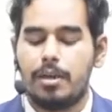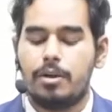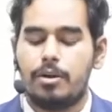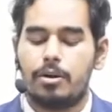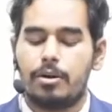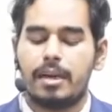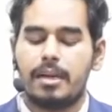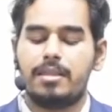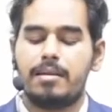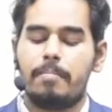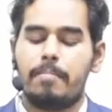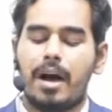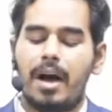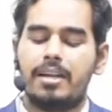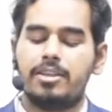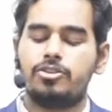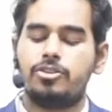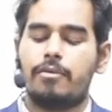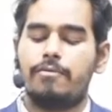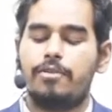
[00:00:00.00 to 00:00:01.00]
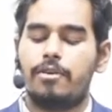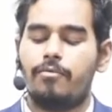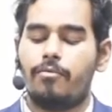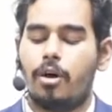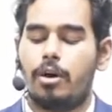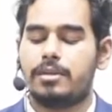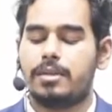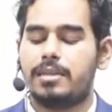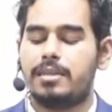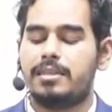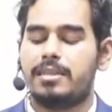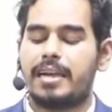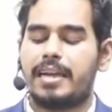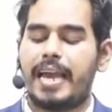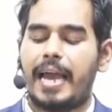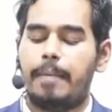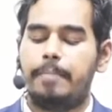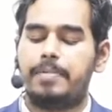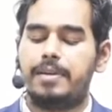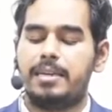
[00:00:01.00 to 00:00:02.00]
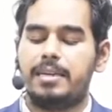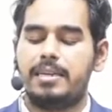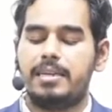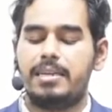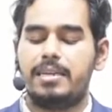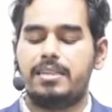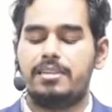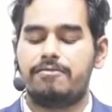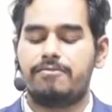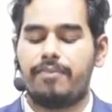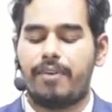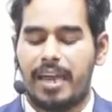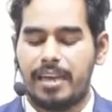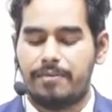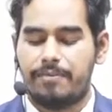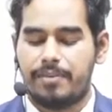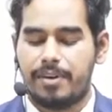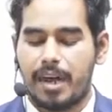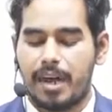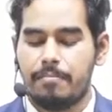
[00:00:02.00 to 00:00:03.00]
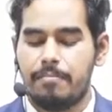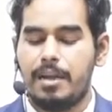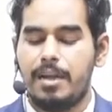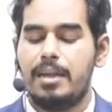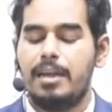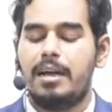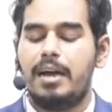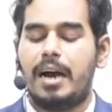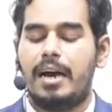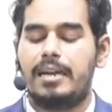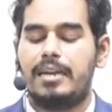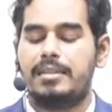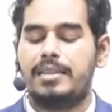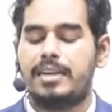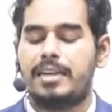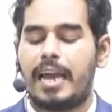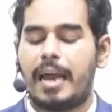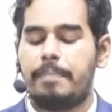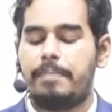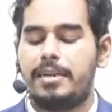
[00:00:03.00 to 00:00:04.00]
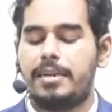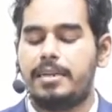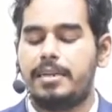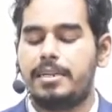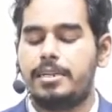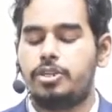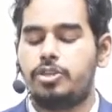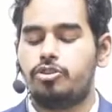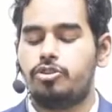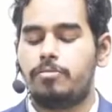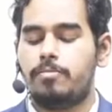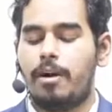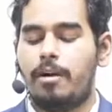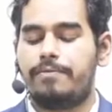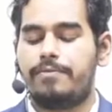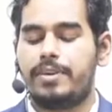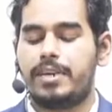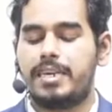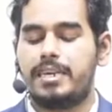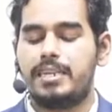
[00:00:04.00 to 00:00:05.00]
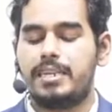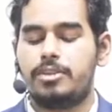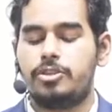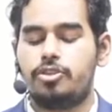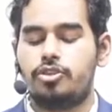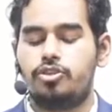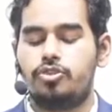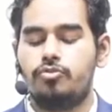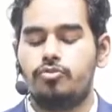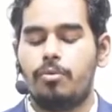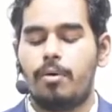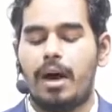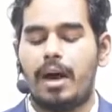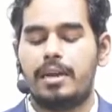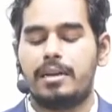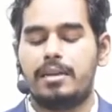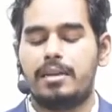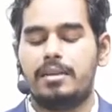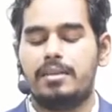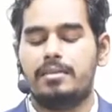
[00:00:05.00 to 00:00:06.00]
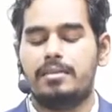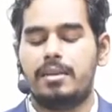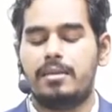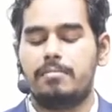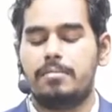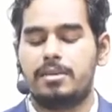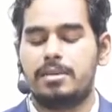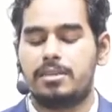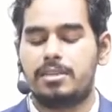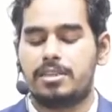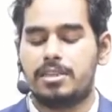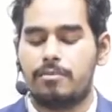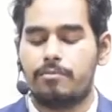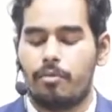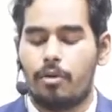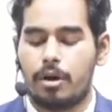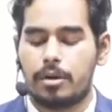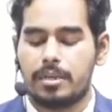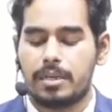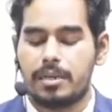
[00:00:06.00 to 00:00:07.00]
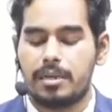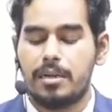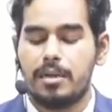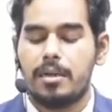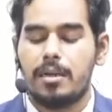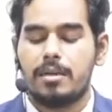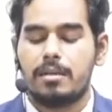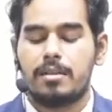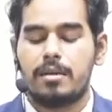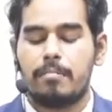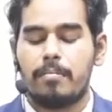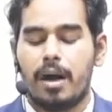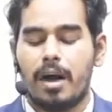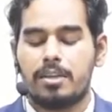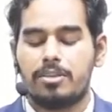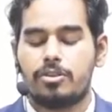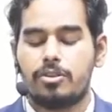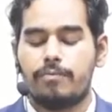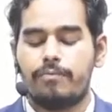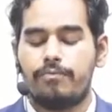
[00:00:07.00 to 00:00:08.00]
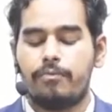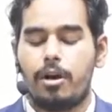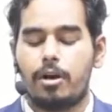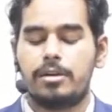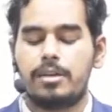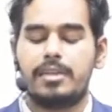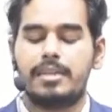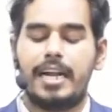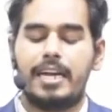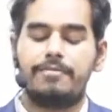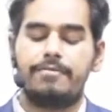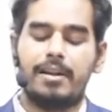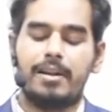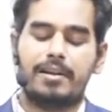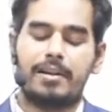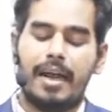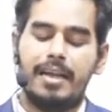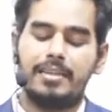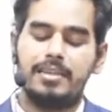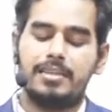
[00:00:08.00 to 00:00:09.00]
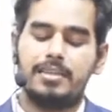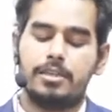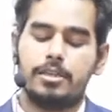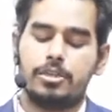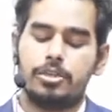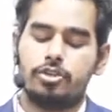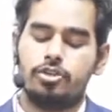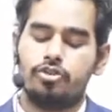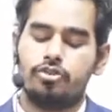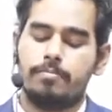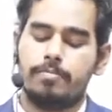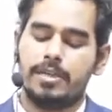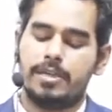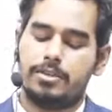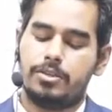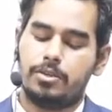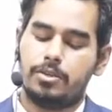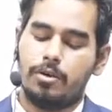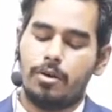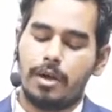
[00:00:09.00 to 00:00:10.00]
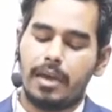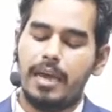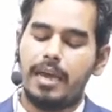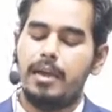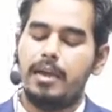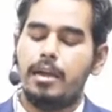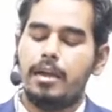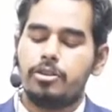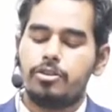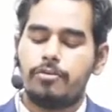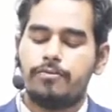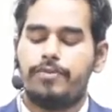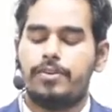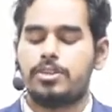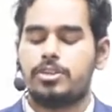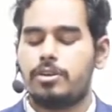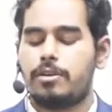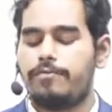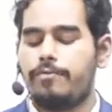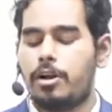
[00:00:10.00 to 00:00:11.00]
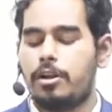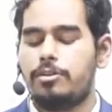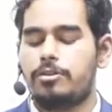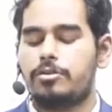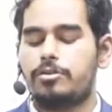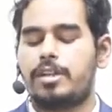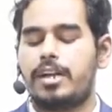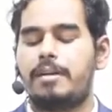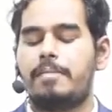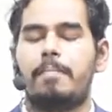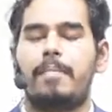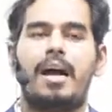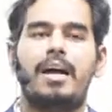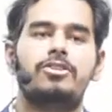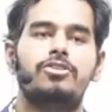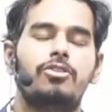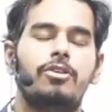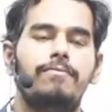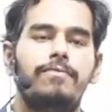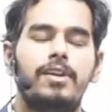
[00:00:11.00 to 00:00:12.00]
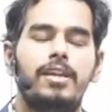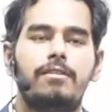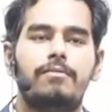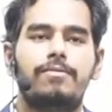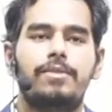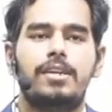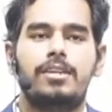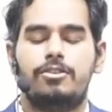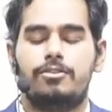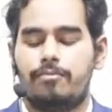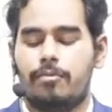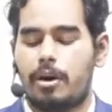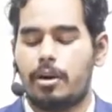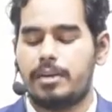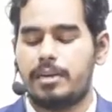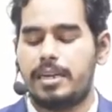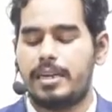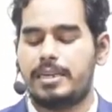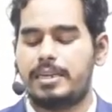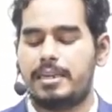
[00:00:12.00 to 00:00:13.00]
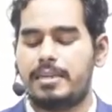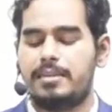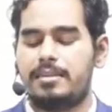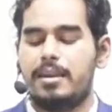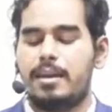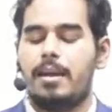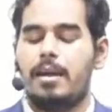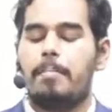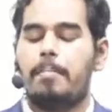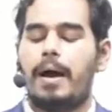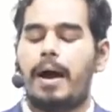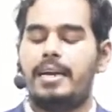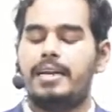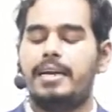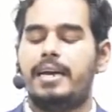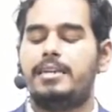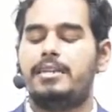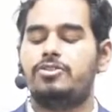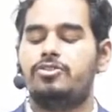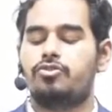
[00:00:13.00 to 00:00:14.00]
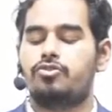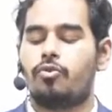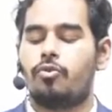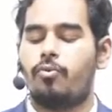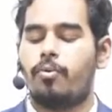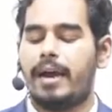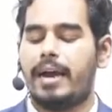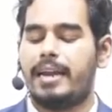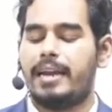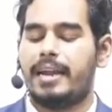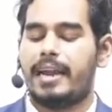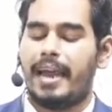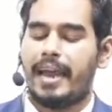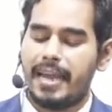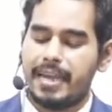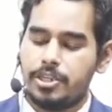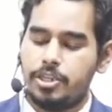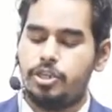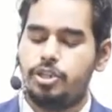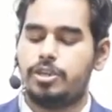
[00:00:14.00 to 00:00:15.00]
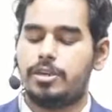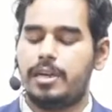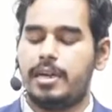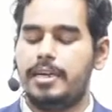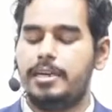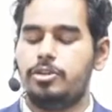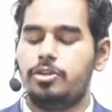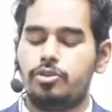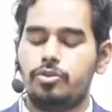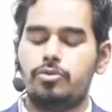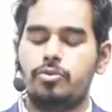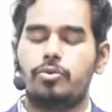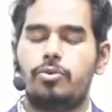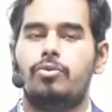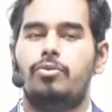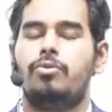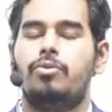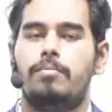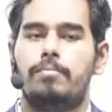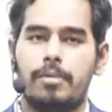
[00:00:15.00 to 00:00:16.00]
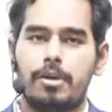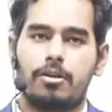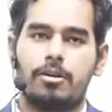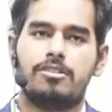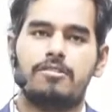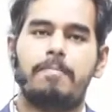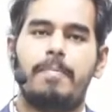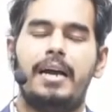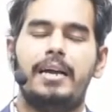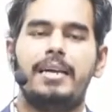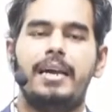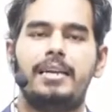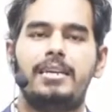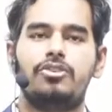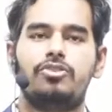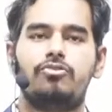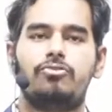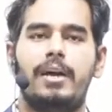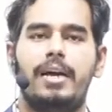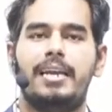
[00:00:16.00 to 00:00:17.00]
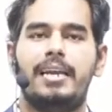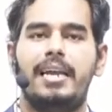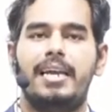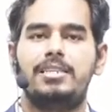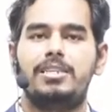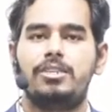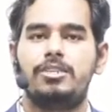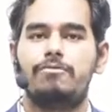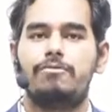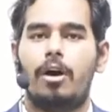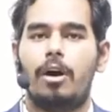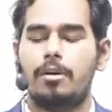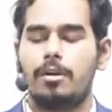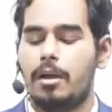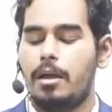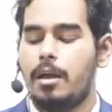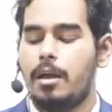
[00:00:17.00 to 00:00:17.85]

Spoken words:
Okay, the mass of the water in the capillary is 5 gram. Another capillary tube of radius 2r is immersed in water. The mass of water that will rise in the tube is, okay. So first of all, you know that mass of liquid is what? It is pi r square h into rho, because pi r square h is what?